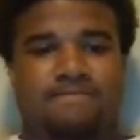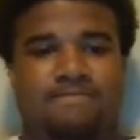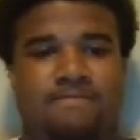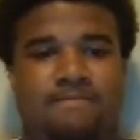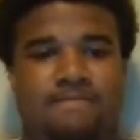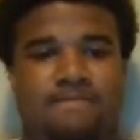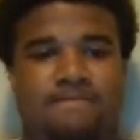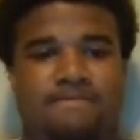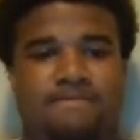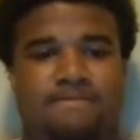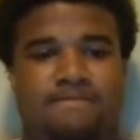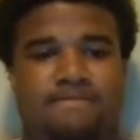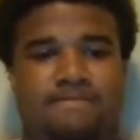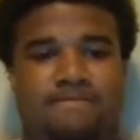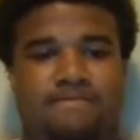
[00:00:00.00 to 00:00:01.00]

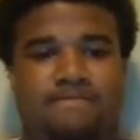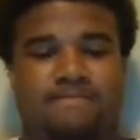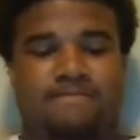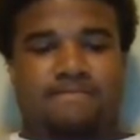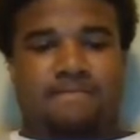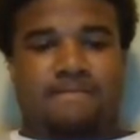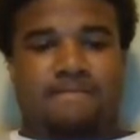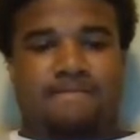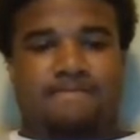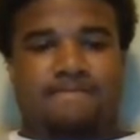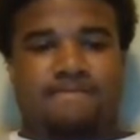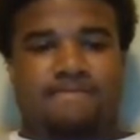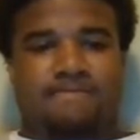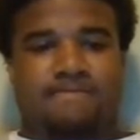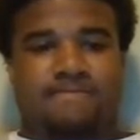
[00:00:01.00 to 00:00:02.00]

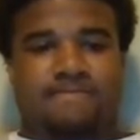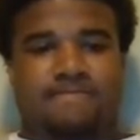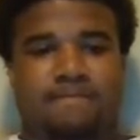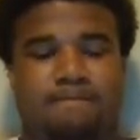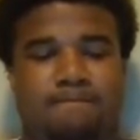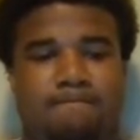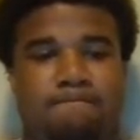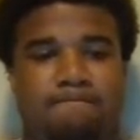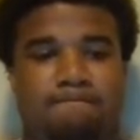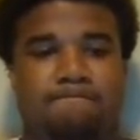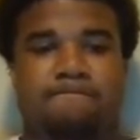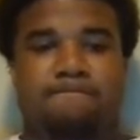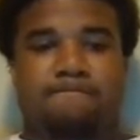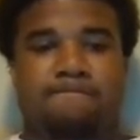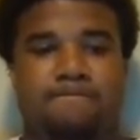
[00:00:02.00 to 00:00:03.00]

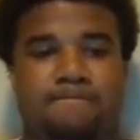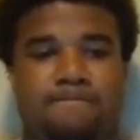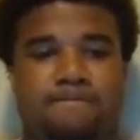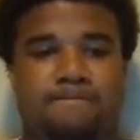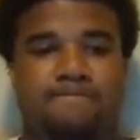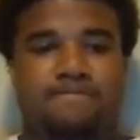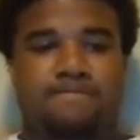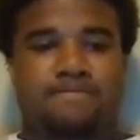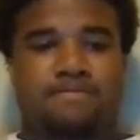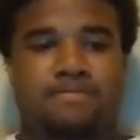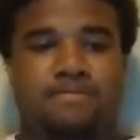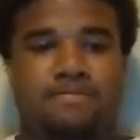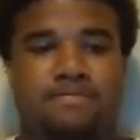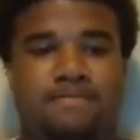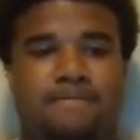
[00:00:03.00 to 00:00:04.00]

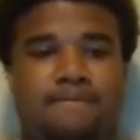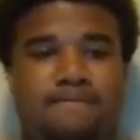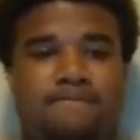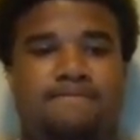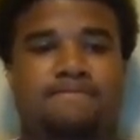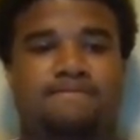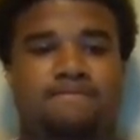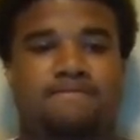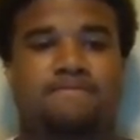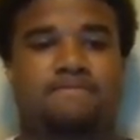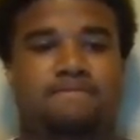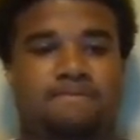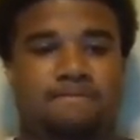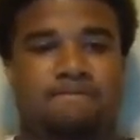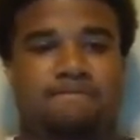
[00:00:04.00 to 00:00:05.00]

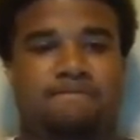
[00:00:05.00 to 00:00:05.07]
No words are spoken by the person on screen.